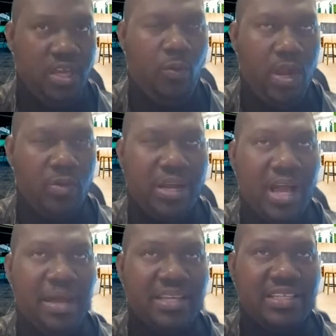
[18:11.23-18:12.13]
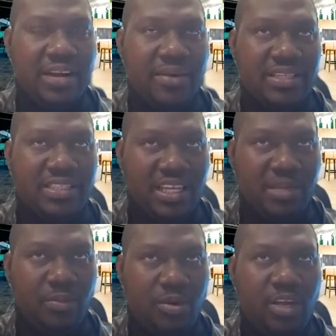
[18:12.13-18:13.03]
when we can't manage our realities
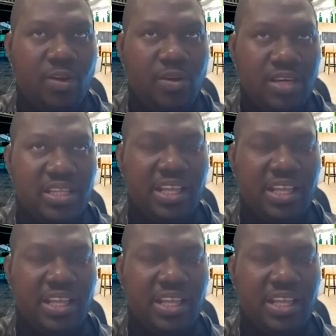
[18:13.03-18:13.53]
anymore, the only